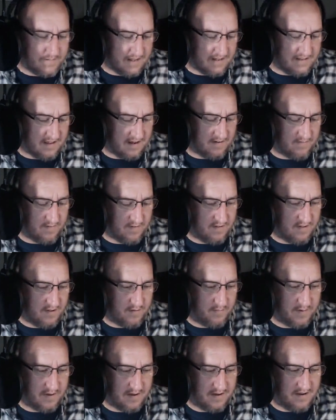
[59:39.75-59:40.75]
that there for a
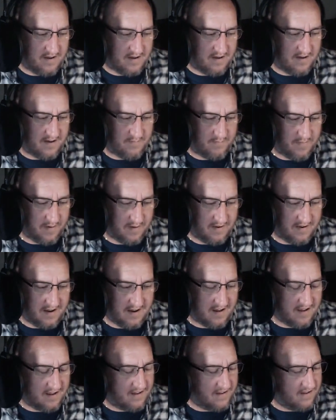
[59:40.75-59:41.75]
little bit, but
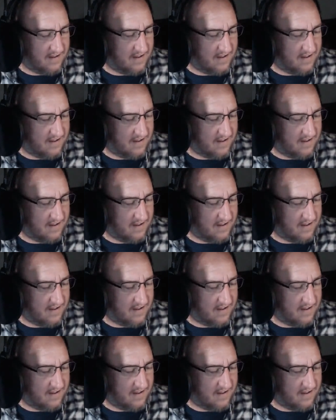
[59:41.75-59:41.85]
yeah.